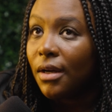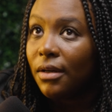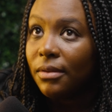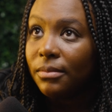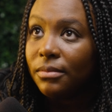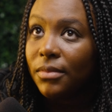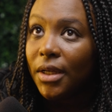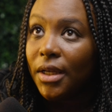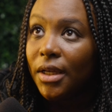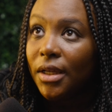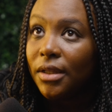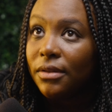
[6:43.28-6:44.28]
Um,
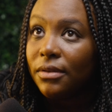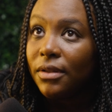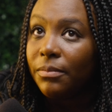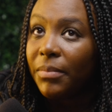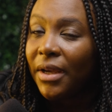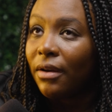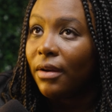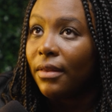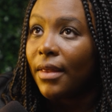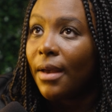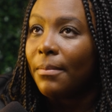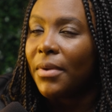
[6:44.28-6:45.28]
and
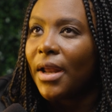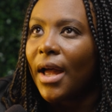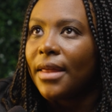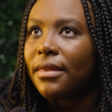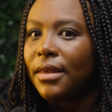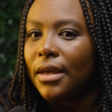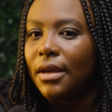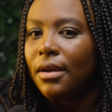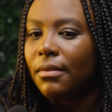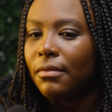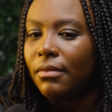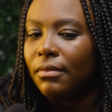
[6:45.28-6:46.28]
pairing that, but I
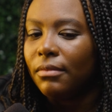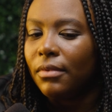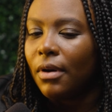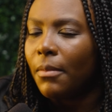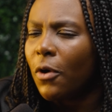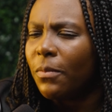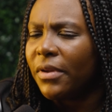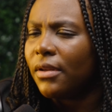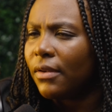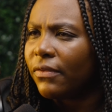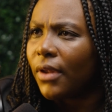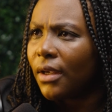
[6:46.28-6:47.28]
think I'm
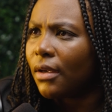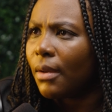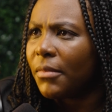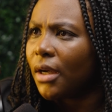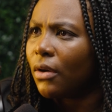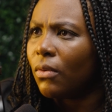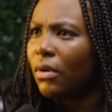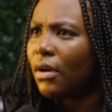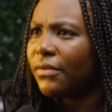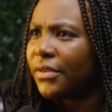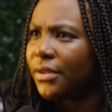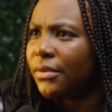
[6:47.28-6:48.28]
hoping if like I'm not going
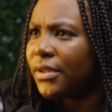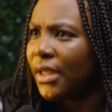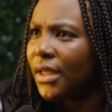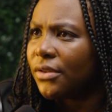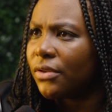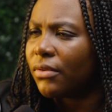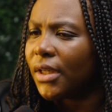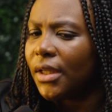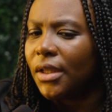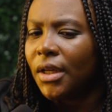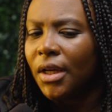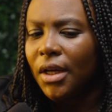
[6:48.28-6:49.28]
off into a tangent,
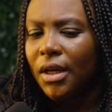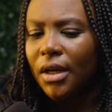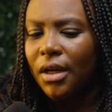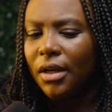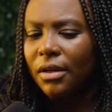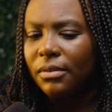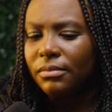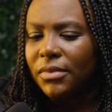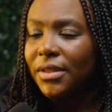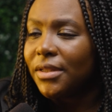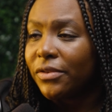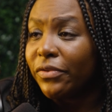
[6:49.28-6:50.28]
right? Um,
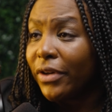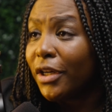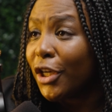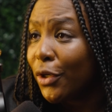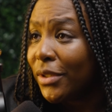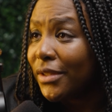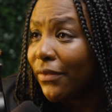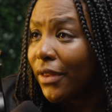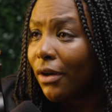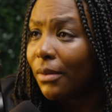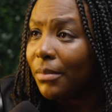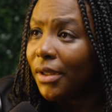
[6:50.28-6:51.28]
that this is a very cohesive
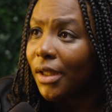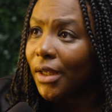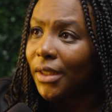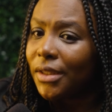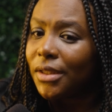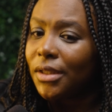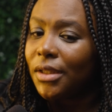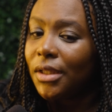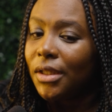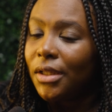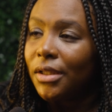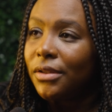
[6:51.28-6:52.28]
thought, but like
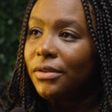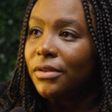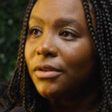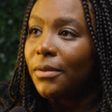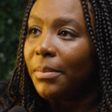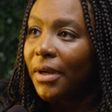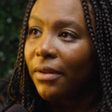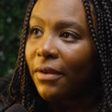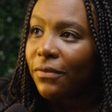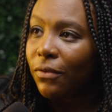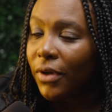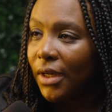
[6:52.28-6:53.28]
to pair
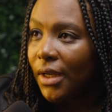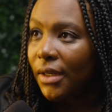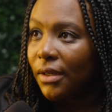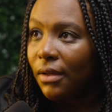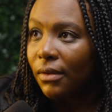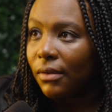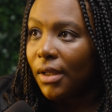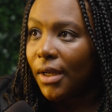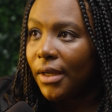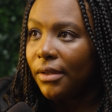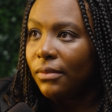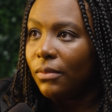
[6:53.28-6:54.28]
that $49
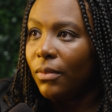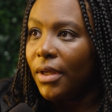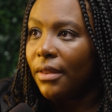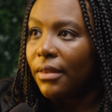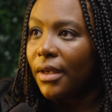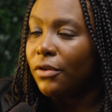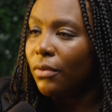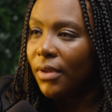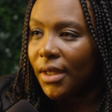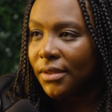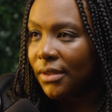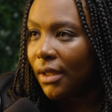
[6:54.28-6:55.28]
light with a
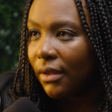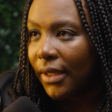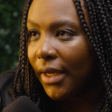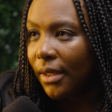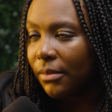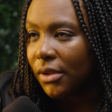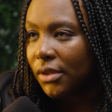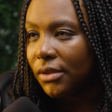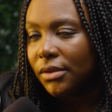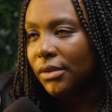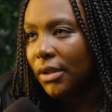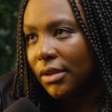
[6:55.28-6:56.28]
$2,000 camera,
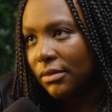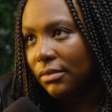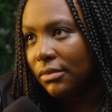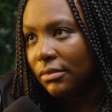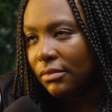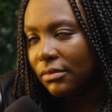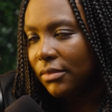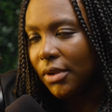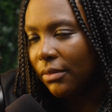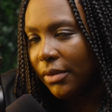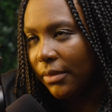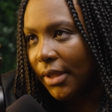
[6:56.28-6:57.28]
no,
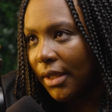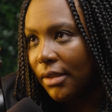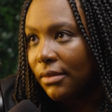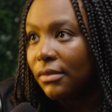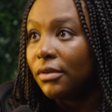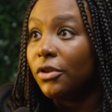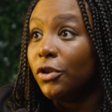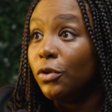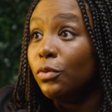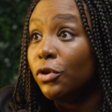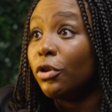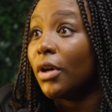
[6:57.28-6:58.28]
don't do that.
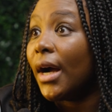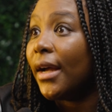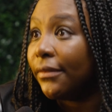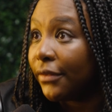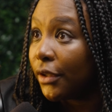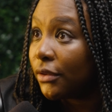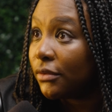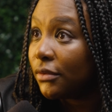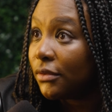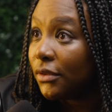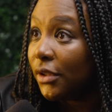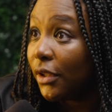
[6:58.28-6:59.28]
Use your iPhone.
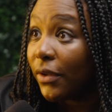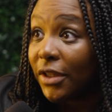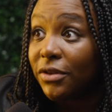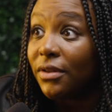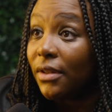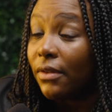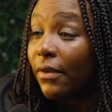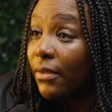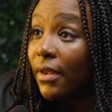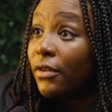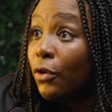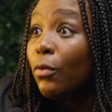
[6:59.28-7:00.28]
You know, the the,
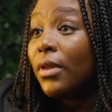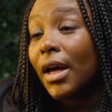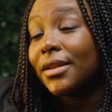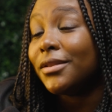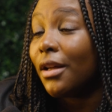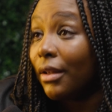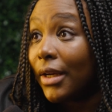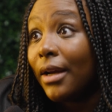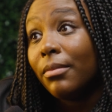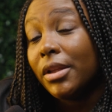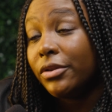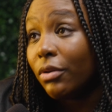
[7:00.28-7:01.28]
the two thousand dollar
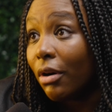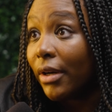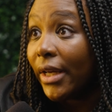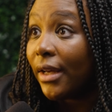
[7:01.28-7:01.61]
camera that you